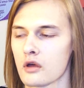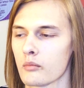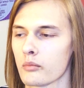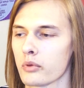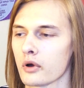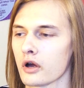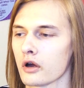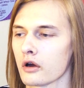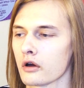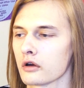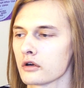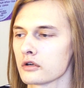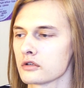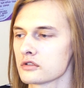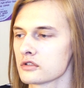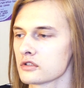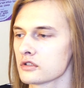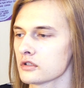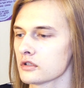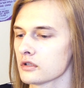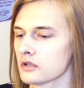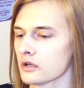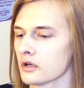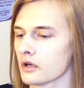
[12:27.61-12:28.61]

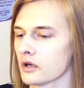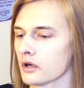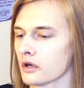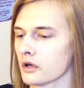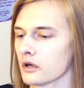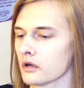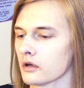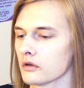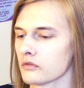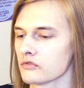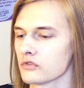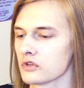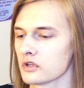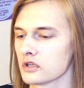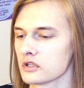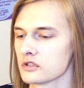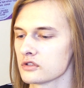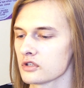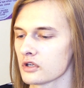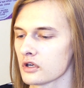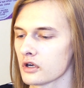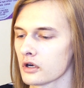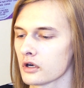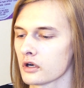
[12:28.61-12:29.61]
part of the
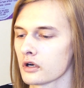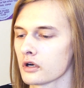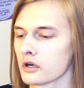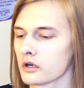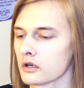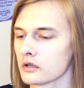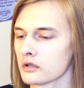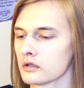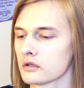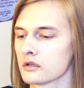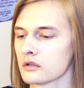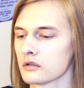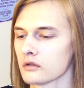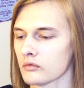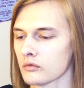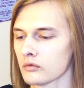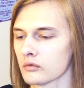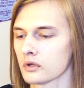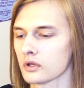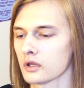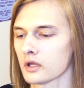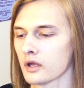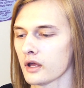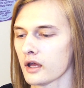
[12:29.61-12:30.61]
guitar,
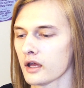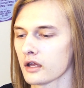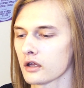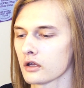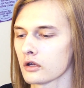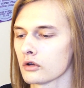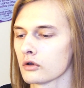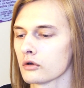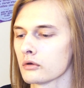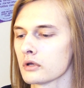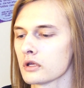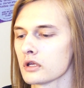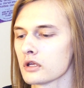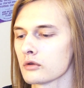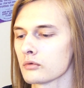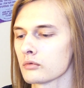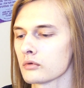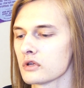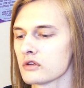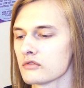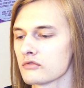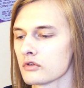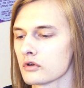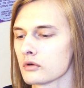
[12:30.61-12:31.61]
really echoey,
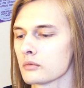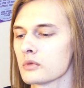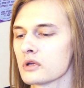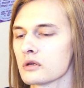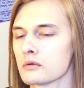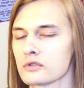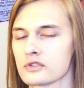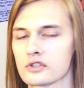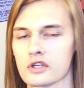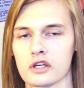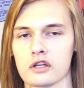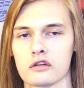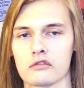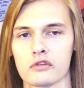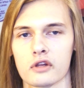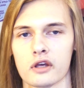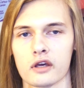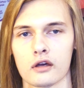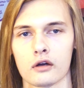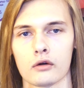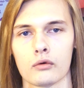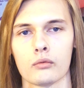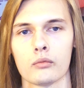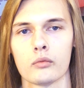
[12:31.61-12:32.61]
reverby. It was kind of
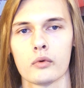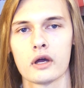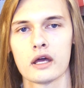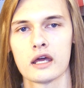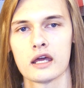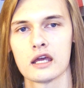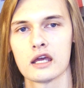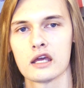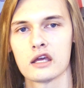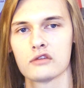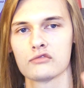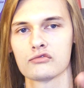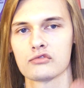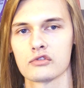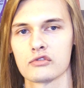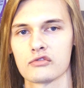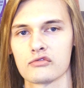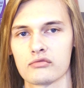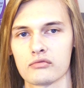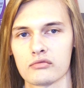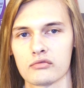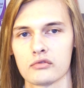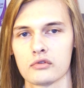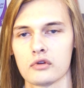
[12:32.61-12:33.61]
like a wave
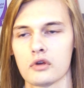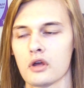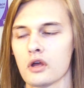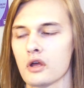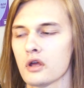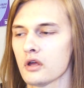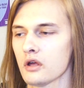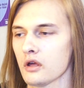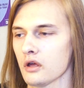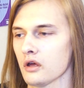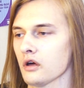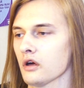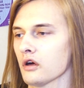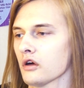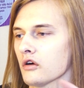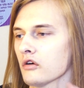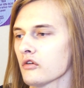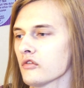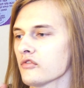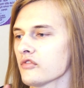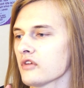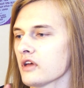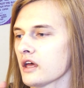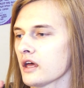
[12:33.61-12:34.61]
of
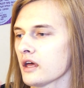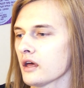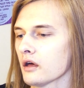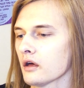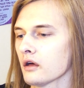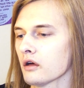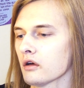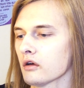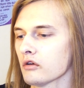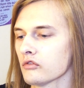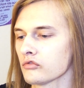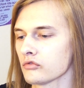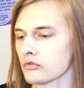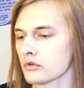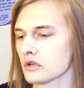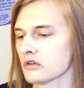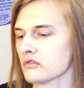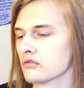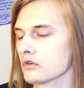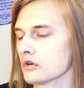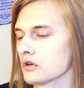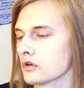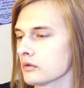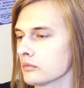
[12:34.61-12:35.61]

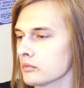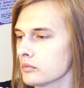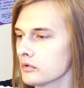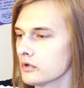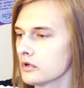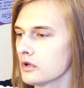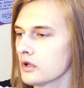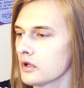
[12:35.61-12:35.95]
reverb.